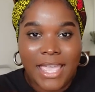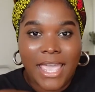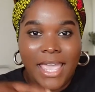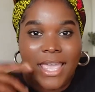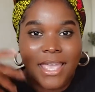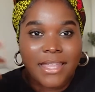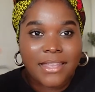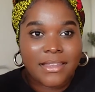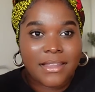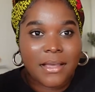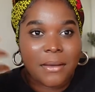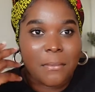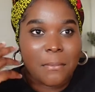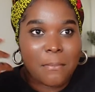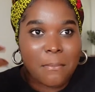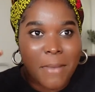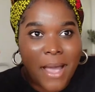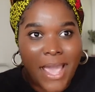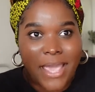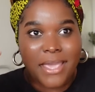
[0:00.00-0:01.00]
And
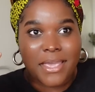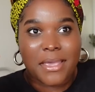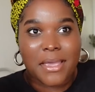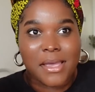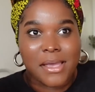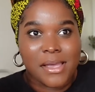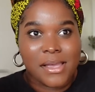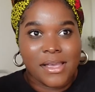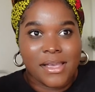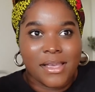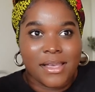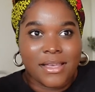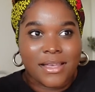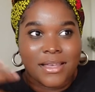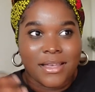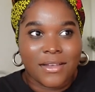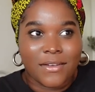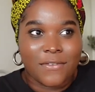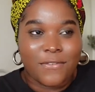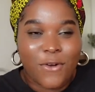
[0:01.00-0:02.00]
my
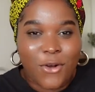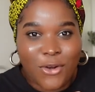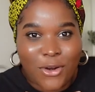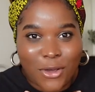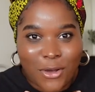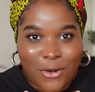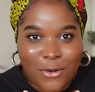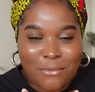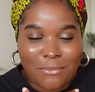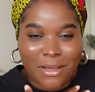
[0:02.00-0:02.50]
photo,